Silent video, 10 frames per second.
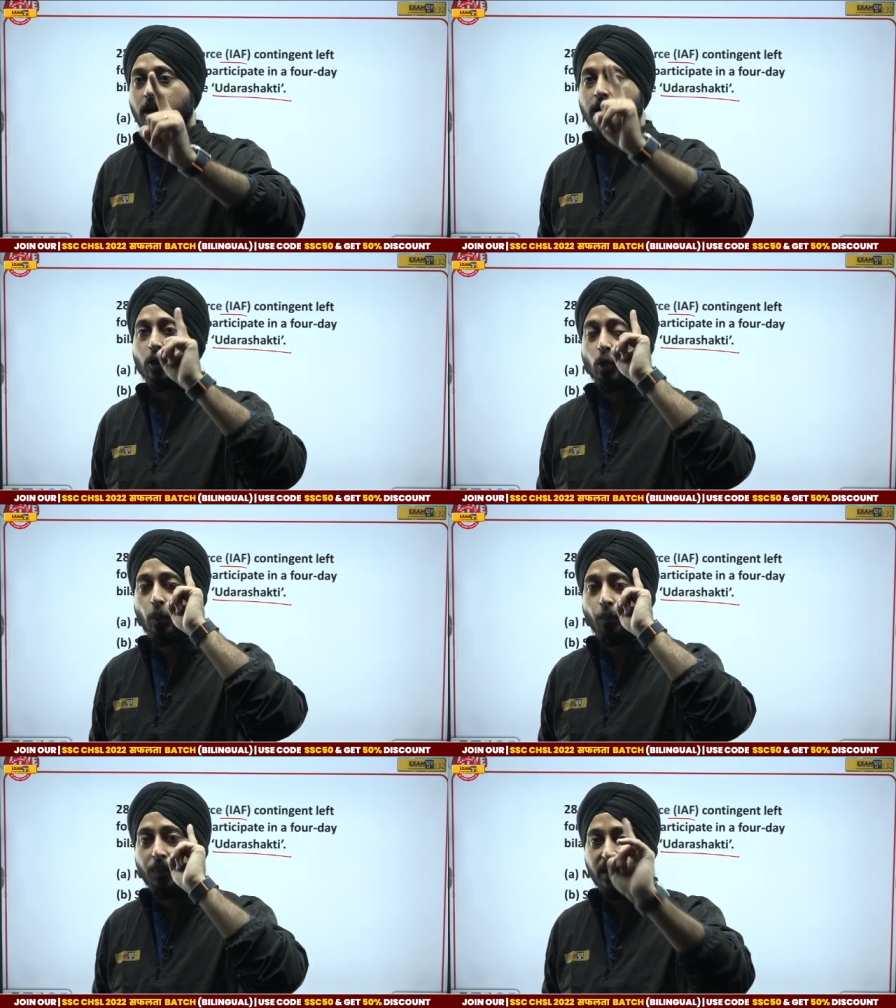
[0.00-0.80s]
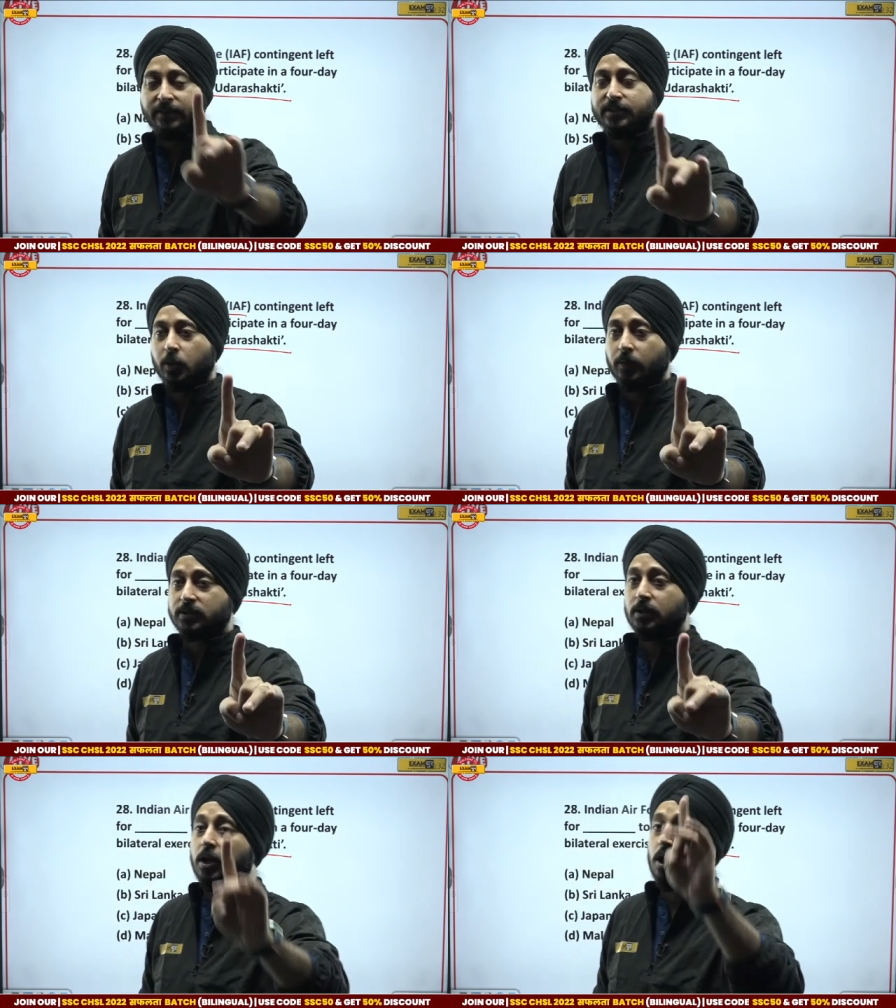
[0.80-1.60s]
do previous year
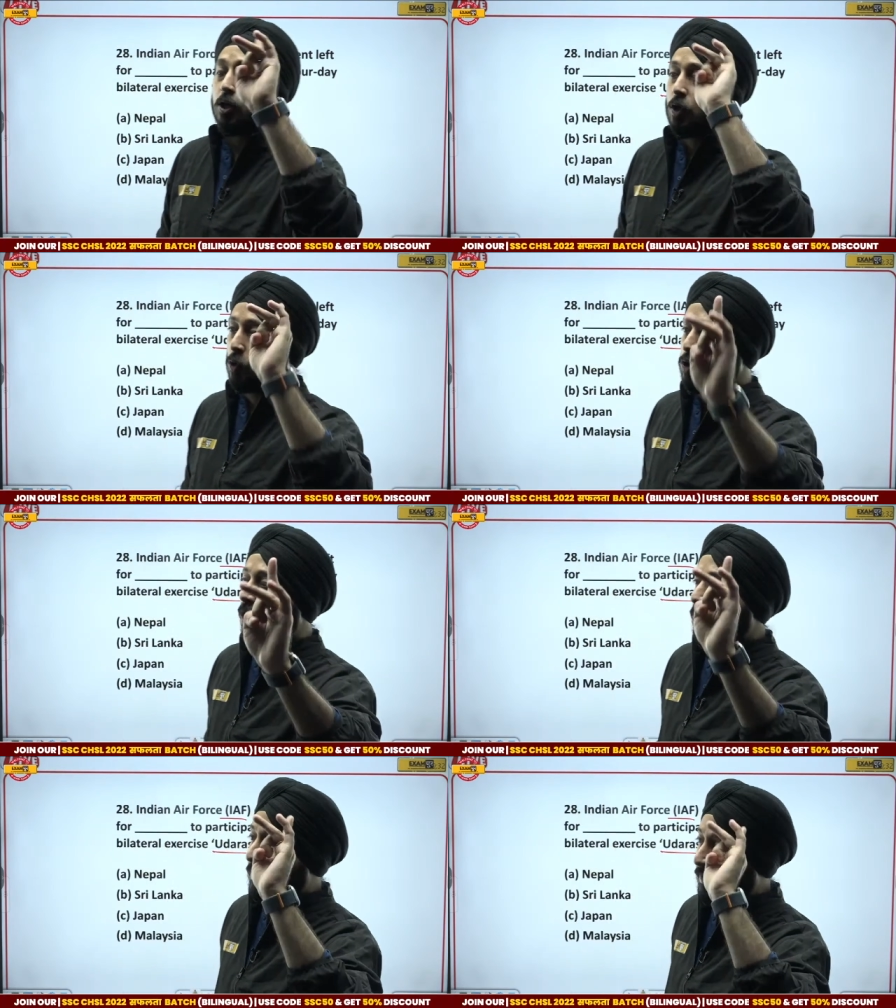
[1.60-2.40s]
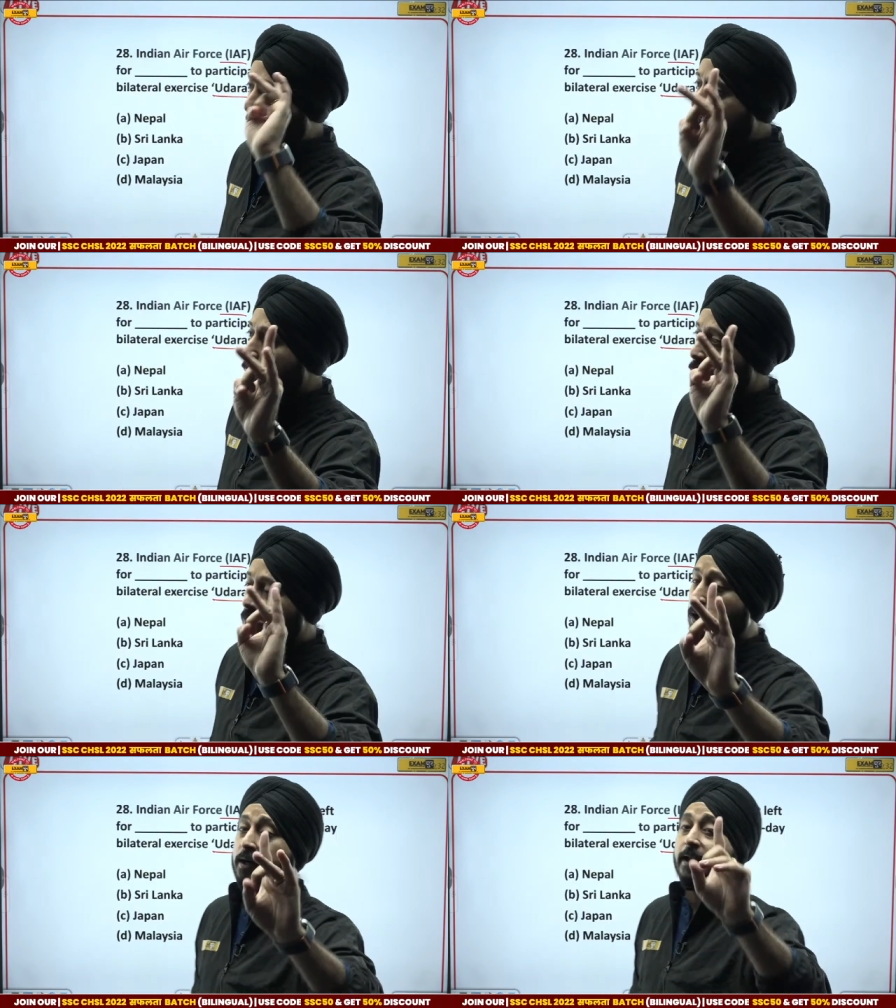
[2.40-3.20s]
question. Do not try to
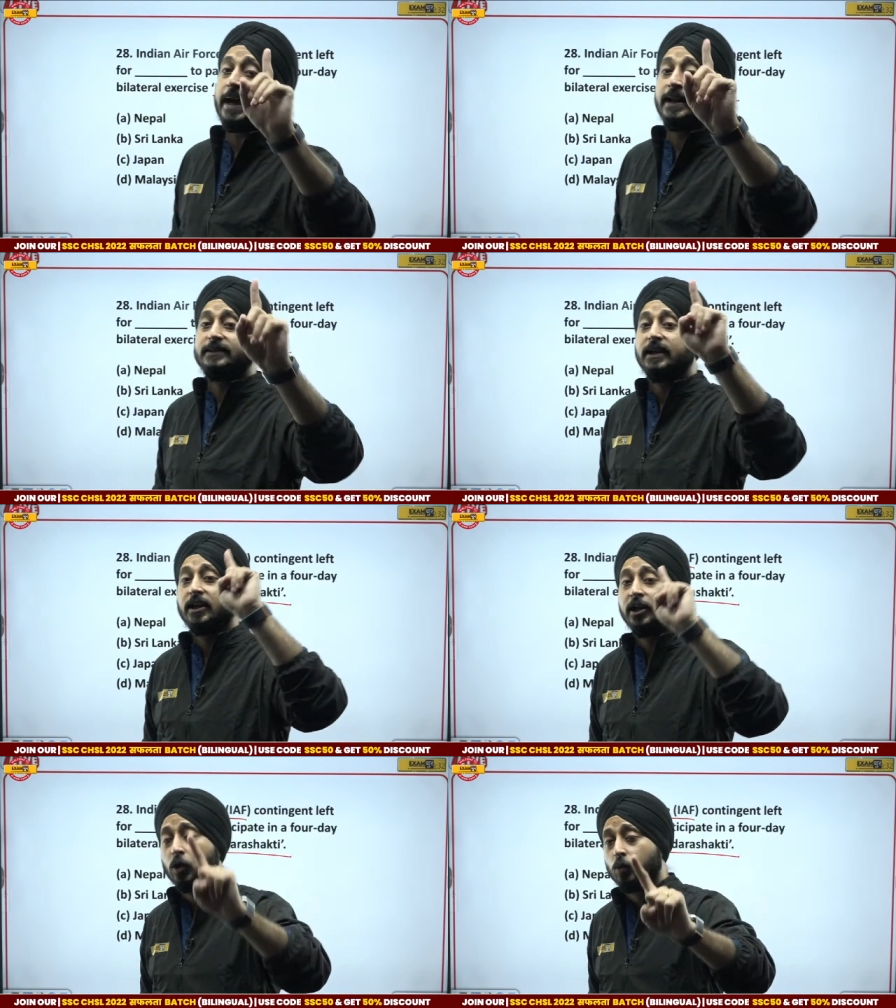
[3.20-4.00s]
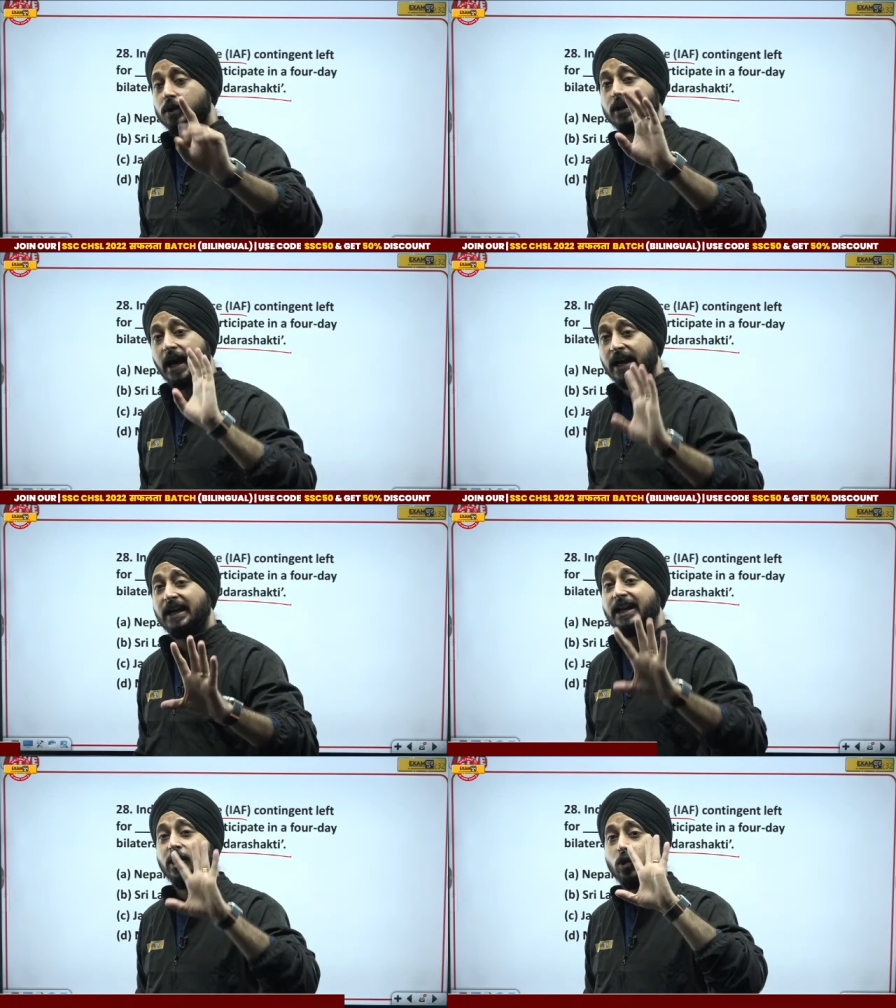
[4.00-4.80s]
learn anything new.
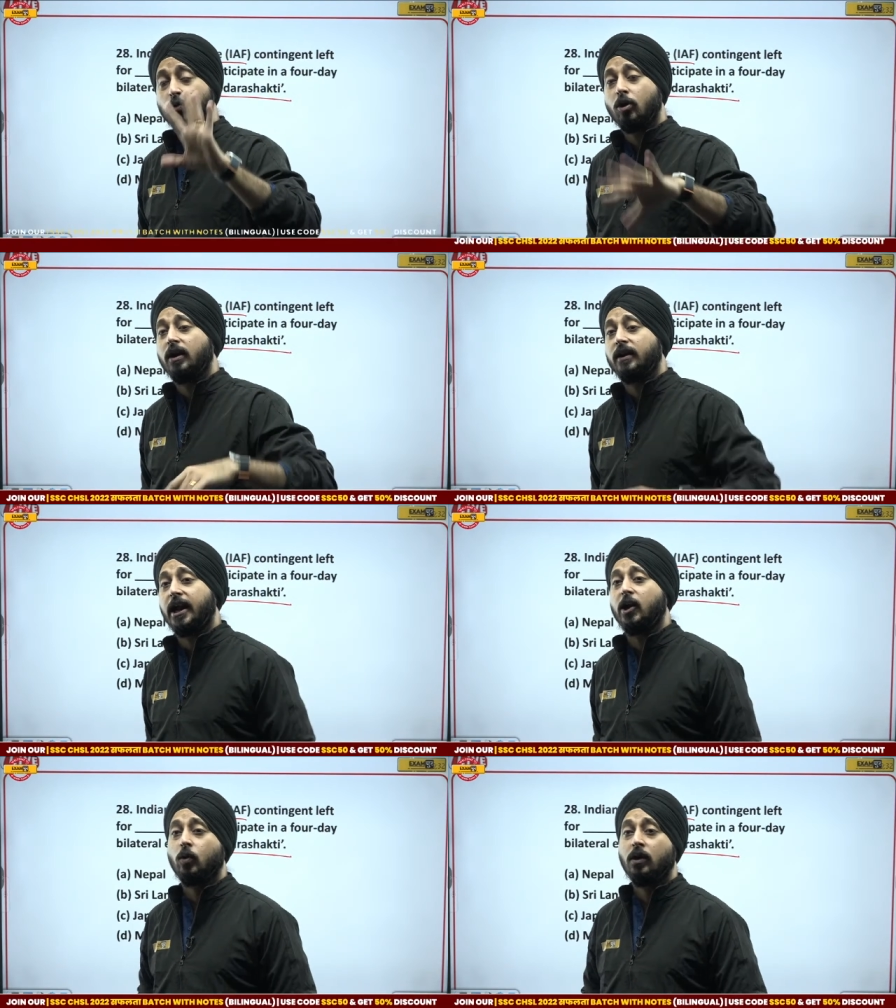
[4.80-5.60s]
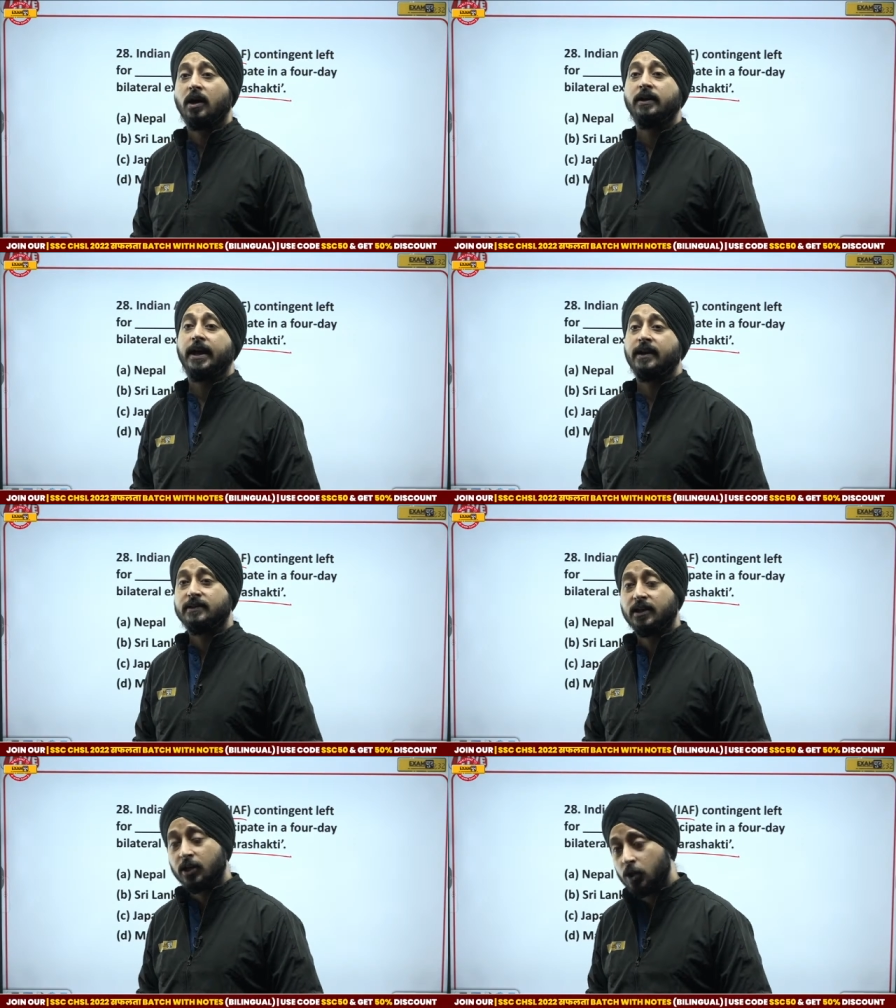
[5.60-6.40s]
Kindly do not try to learn
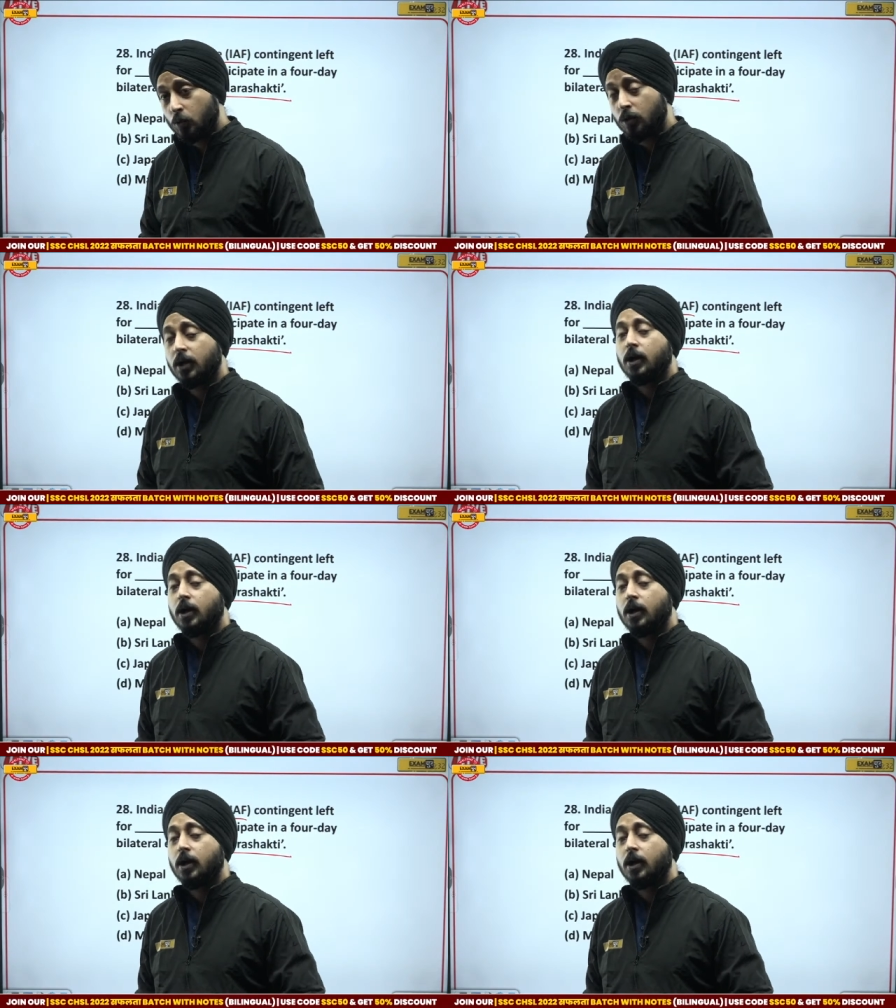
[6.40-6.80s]
anything new.